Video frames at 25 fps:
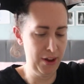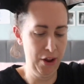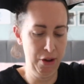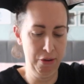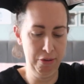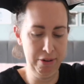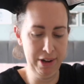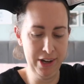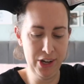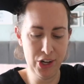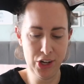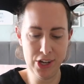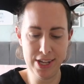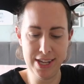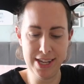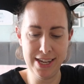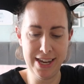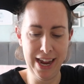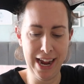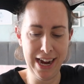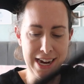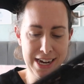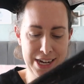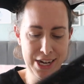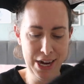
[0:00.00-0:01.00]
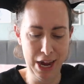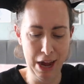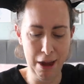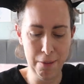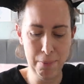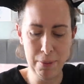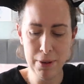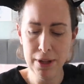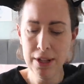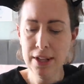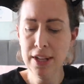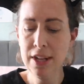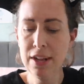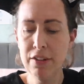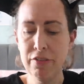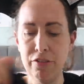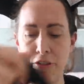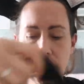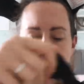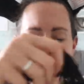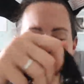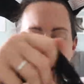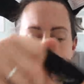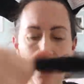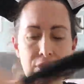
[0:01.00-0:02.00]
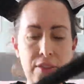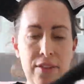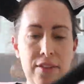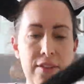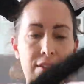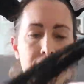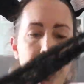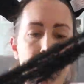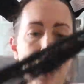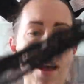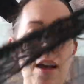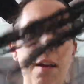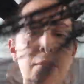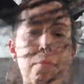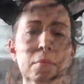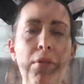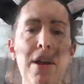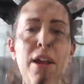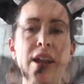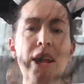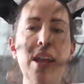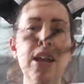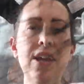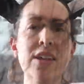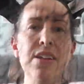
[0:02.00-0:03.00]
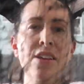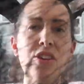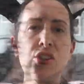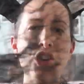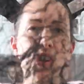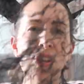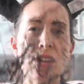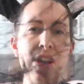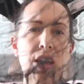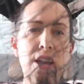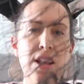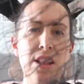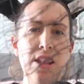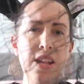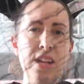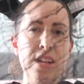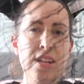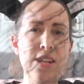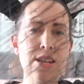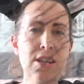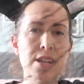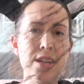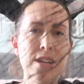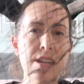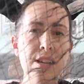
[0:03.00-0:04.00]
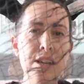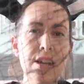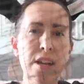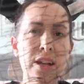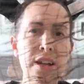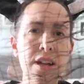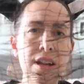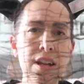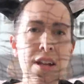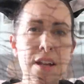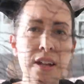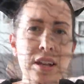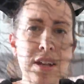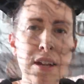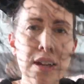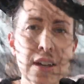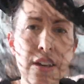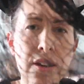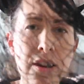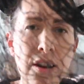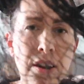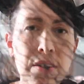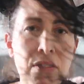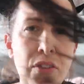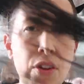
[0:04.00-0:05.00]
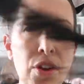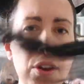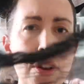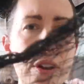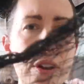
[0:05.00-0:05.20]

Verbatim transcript: so it just stayed up for months. Um, and it is, it's just like this, I don't know if you